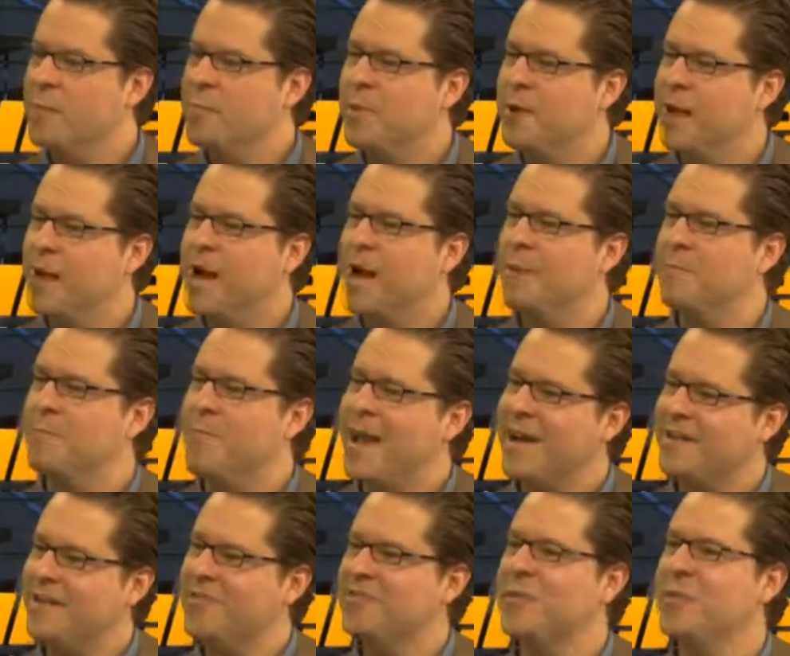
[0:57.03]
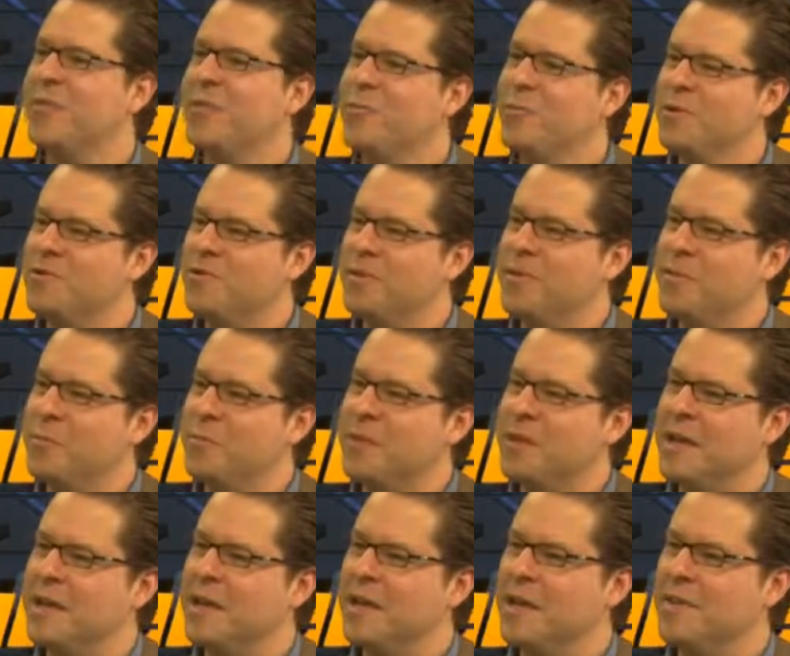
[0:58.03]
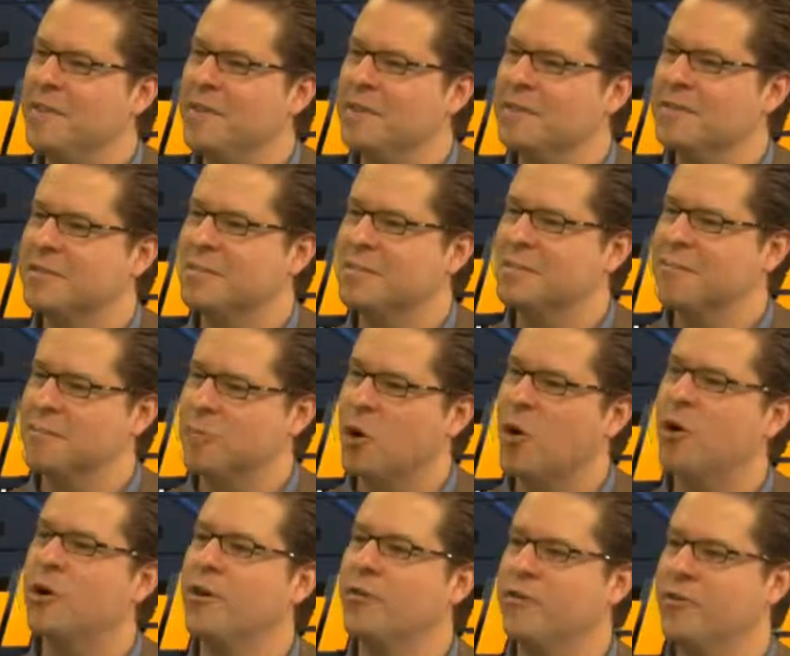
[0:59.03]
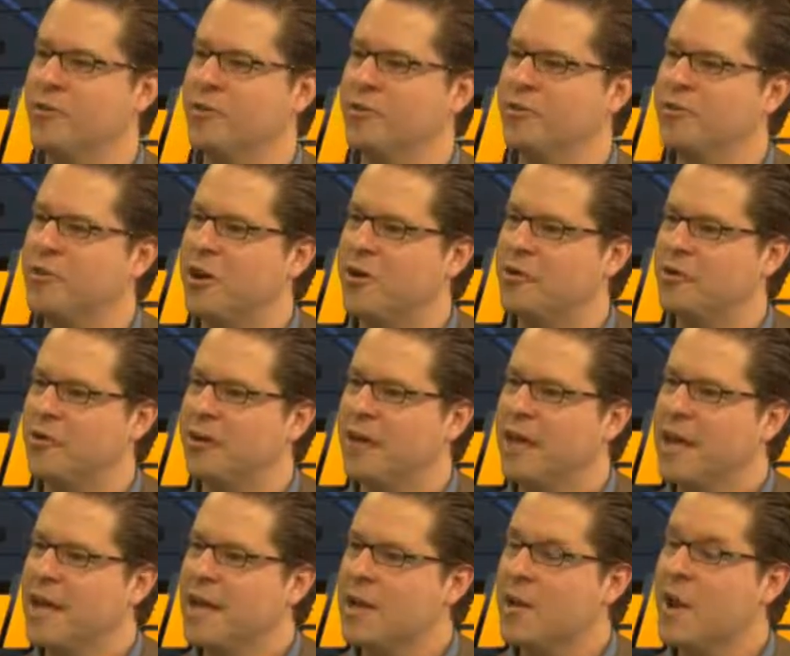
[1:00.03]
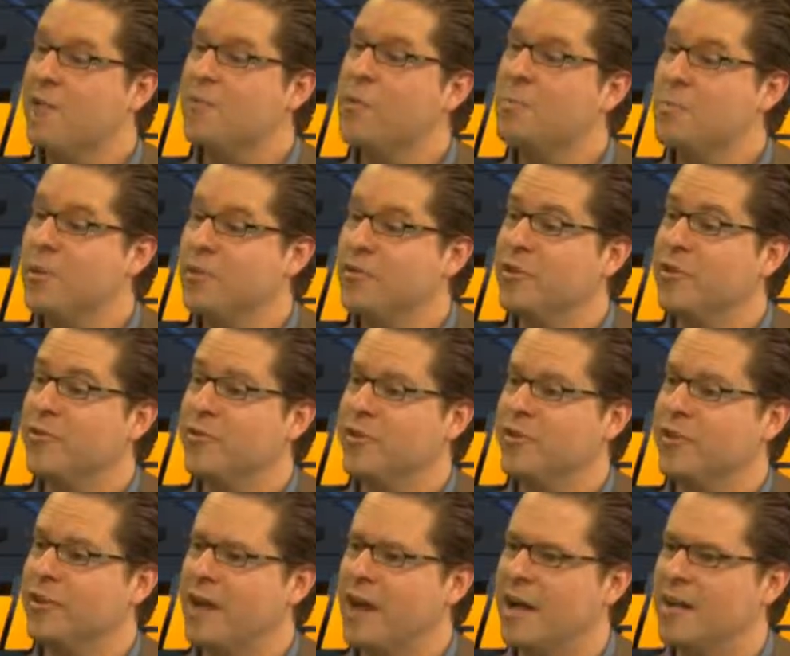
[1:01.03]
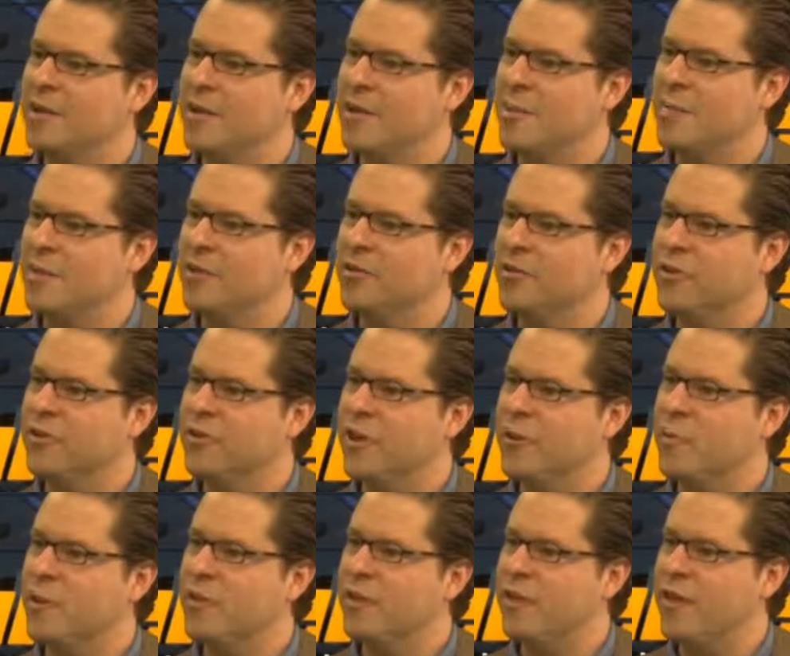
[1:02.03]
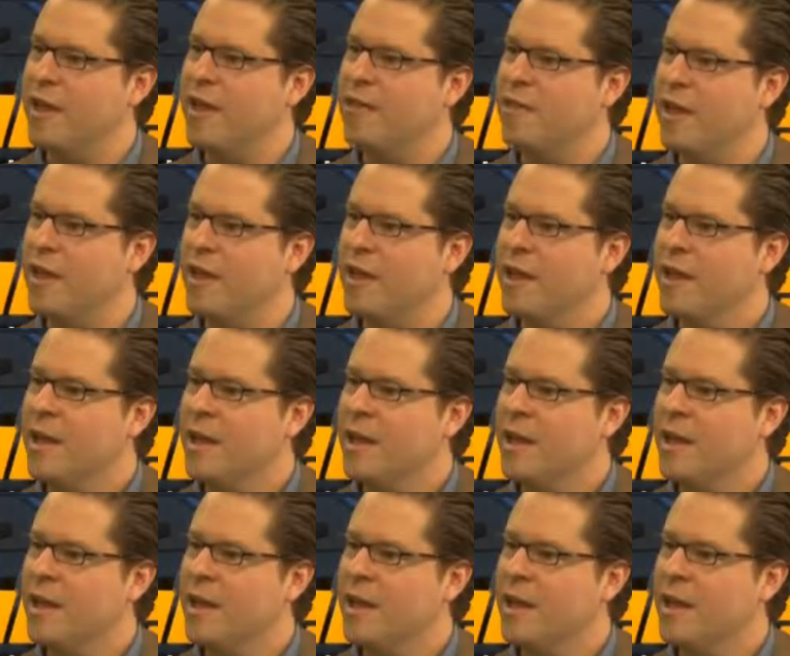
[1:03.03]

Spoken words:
But back to something we said at the beginning of this part of the discussion, every business is a content business, and we think that